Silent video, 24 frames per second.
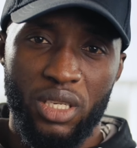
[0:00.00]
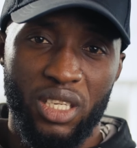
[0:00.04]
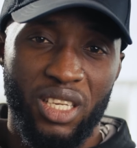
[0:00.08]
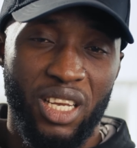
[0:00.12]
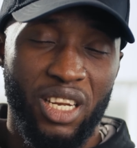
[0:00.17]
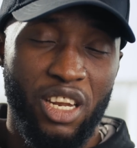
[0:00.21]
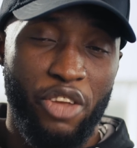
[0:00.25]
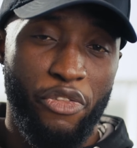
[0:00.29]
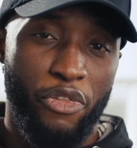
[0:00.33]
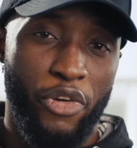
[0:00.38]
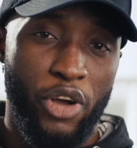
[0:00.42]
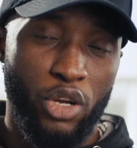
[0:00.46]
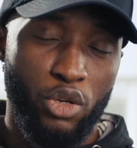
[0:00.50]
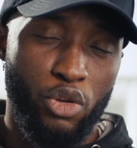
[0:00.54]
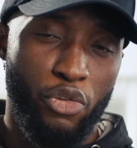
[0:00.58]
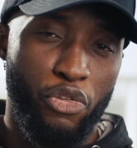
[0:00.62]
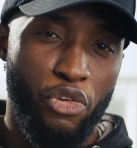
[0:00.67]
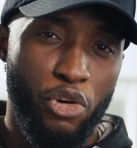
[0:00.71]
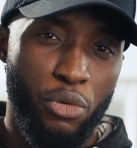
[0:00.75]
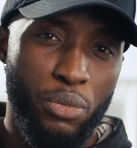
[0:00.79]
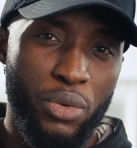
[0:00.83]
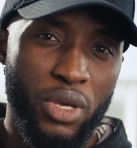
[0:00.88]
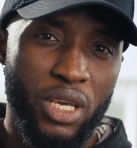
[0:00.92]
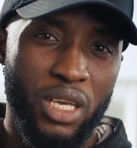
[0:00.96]
the deciding factor
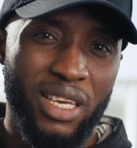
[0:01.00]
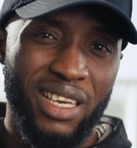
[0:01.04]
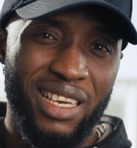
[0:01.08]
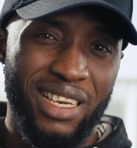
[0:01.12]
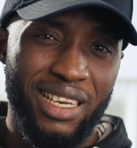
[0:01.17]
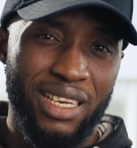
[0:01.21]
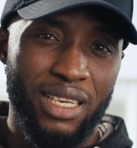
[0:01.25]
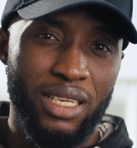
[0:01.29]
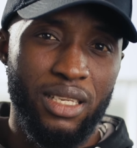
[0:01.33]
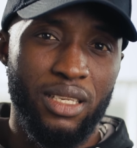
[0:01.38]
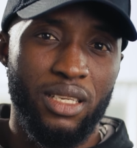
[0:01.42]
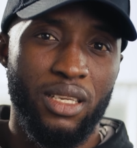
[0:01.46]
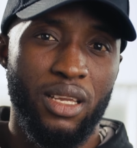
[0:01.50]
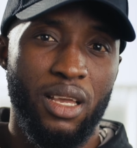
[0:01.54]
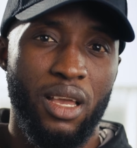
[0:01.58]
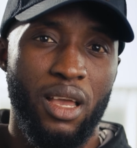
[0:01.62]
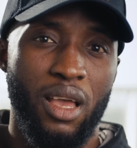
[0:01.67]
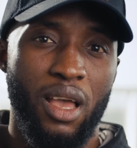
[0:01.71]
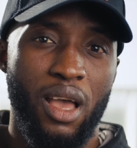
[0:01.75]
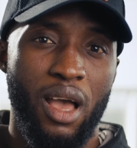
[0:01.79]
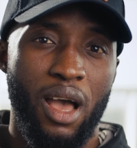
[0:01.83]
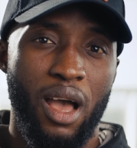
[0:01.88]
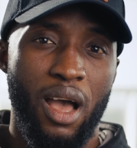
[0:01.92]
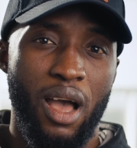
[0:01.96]
for me is
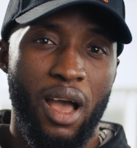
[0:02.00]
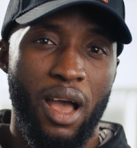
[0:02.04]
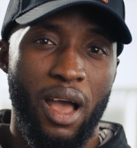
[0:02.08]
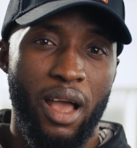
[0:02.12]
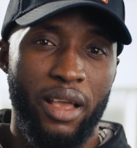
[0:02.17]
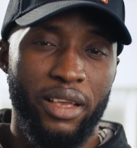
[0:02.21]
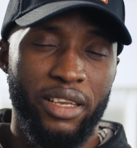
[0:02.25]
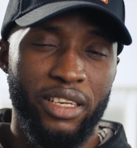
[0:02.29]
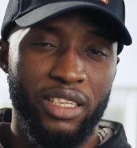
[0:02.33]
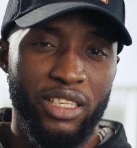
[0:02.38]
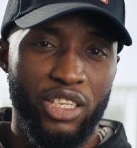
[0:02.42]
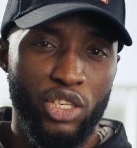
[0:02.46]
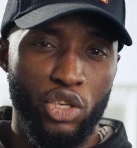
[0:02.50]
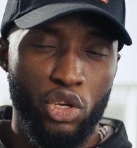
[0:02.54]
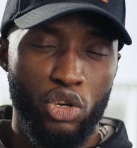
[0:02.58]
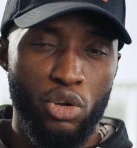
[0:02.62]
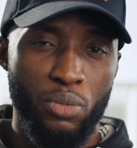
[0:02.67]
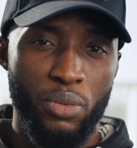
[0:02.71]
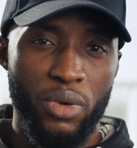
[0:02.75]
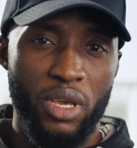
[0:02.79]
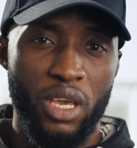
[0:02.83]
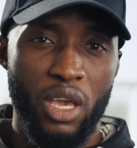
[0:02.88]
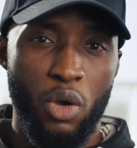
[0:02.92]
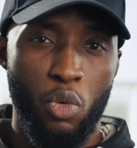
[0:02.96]
this going to
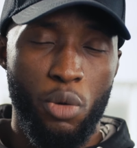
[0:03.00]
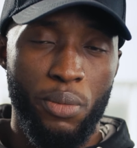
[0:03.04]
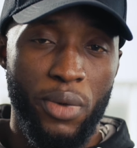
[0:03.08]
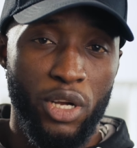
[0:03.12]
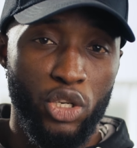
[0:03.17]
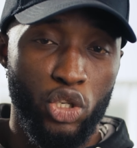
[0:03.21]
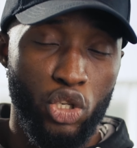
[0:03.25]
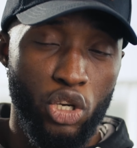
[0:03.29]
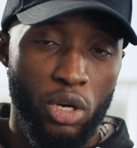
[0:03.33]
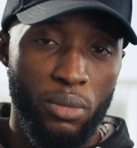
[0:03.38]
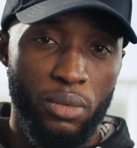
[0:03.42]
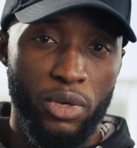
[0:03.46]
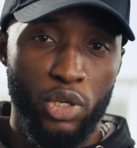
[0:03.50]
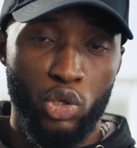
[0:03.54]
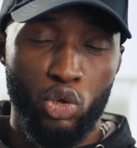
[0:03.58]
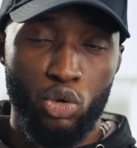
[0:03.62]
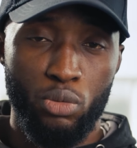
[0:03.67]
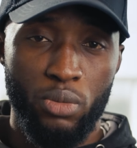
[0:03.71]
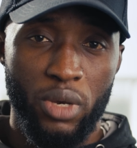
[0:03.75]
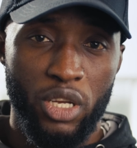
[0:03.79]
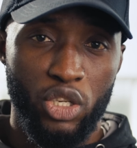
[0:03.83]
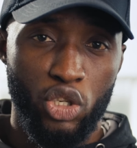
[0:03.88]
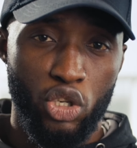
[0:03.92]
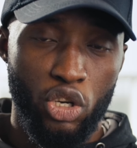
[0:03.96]
be a one-man job, a
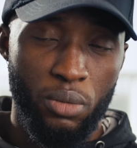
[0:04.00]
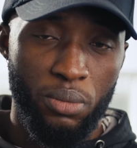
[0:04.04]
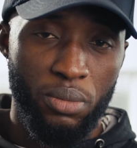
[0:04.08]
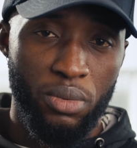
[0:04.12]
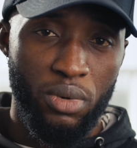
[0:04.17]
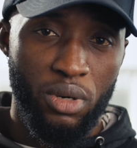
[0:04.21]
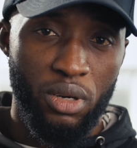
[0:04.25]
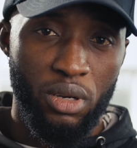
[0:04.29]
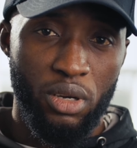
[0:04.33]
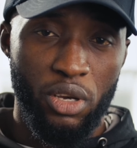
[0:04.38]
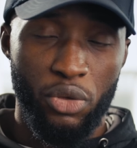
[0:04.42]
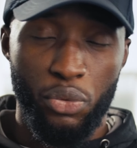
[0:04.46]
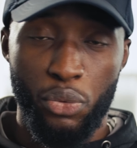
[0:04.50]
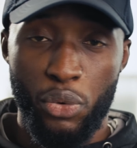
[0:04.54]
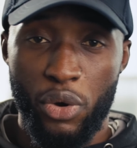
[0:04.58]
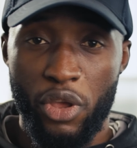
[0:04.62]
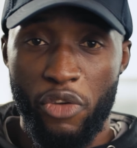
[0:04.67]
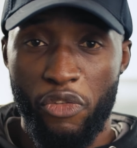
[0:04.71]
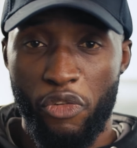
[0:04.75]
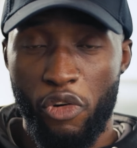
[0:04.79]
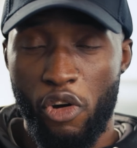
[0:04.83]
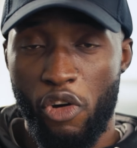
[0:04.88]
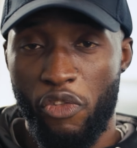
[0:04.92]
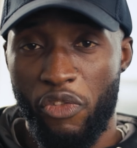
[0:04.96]
two-man job, a 3,
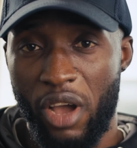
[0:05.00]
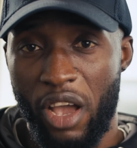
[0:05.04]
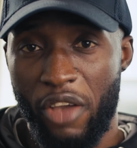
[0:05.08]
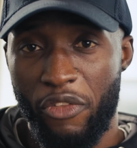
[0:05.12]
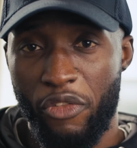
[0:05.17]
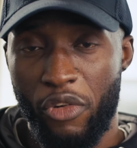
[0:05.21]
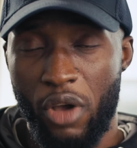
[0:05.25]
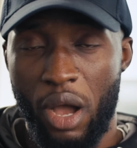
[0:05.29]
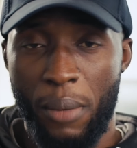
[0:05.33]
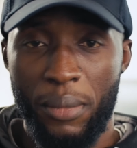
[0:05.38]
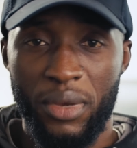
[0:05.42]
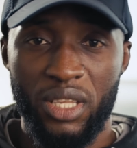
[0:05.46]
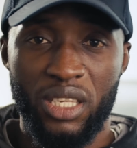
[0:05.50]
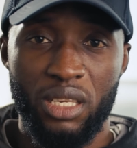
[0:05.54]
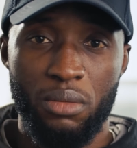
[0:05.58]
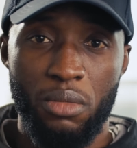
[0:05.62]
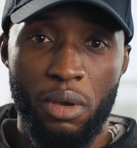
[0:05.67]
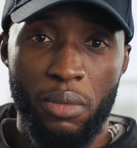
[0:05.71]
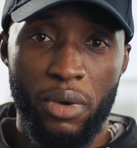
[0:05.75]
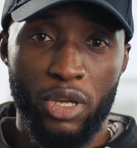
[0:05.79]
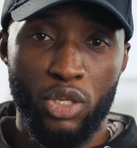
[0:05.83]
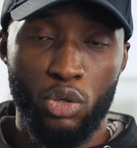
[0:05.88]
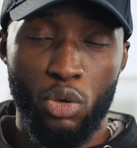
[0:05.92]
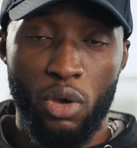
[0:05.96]
4, 5, how many team
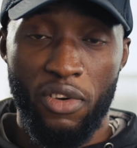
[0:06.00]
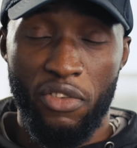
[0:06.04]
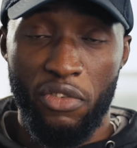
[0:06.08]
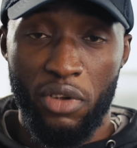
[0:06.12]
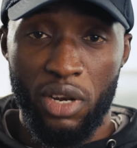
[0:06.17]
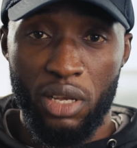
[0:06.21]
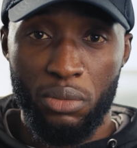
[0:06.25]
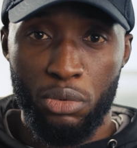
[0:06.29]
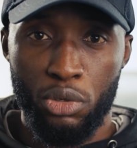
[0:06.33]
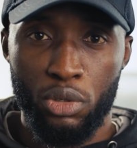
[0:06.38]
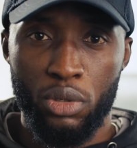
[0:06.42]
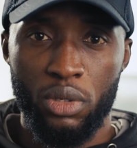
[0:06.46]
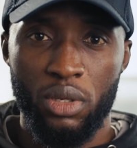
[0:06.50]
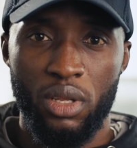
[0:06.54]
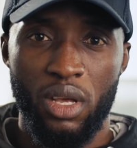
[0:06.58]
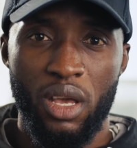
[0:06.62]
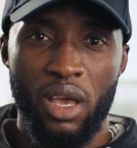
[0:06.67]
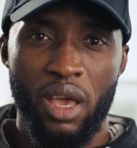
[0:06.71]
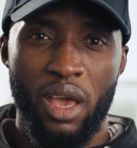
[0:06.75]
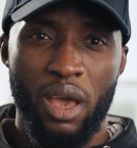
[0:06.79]
members do I have available?